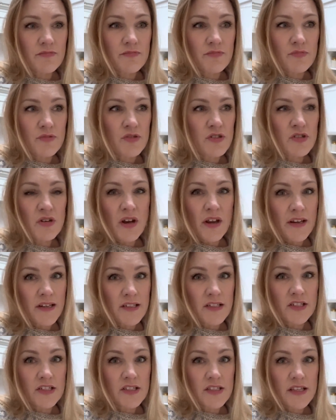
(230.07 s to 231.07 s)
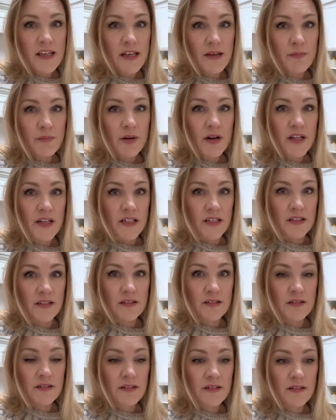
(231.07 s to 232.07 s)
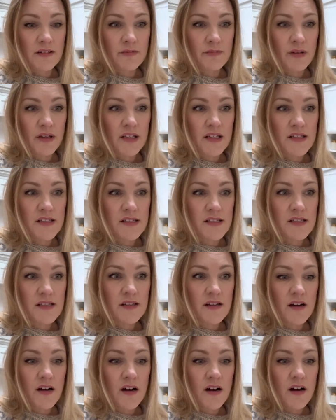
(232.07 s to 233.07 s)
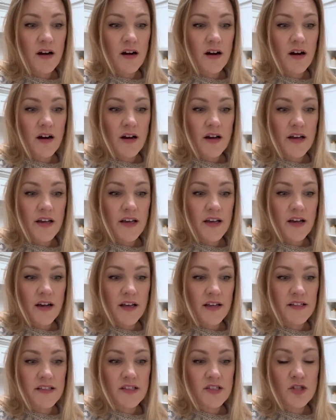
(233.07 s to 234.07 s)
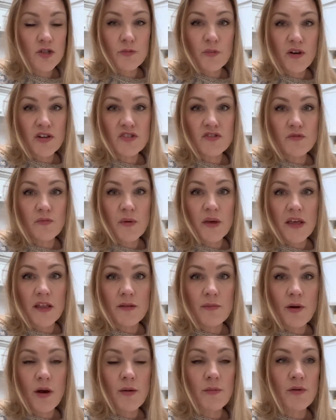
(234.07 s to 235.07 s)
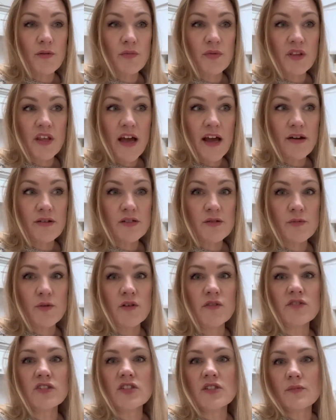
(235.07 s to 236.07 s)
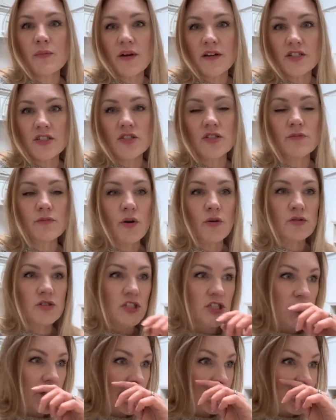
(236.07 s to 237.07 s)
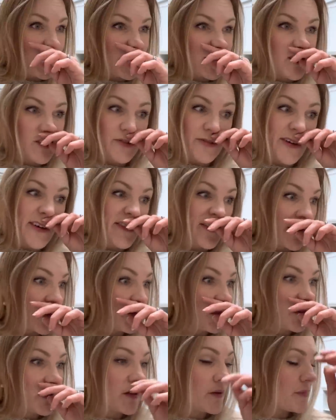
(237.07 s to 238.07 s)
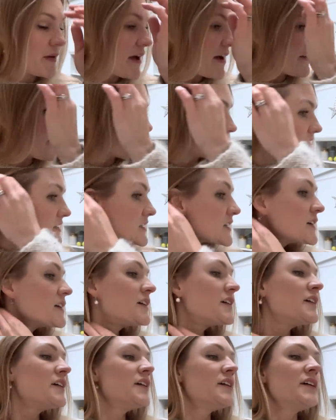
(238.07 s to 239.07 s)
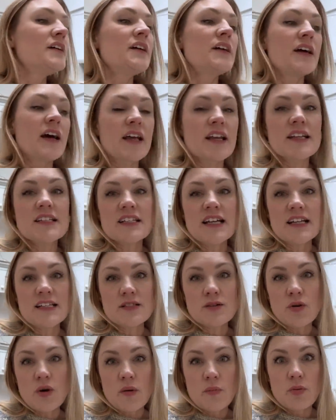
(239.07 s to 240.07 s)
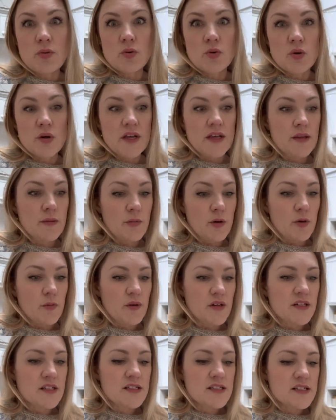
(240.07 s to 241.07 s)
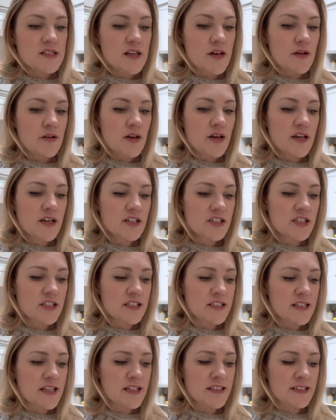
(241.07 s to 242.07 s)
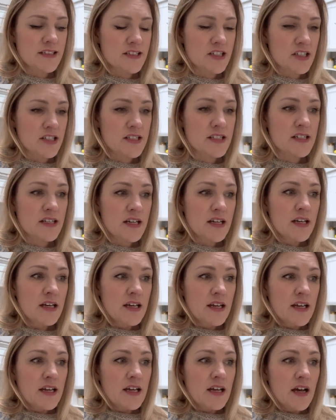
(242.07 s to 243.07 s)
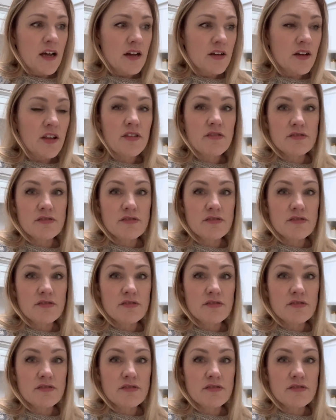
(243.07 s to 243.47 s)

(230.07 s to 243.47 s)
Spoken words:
would you like to just keep mine? Because it's too much for me at the moment with the house move. She's about to do multi-generational living with her parents and her dad's quite poorly at the moment. So she said, it's just another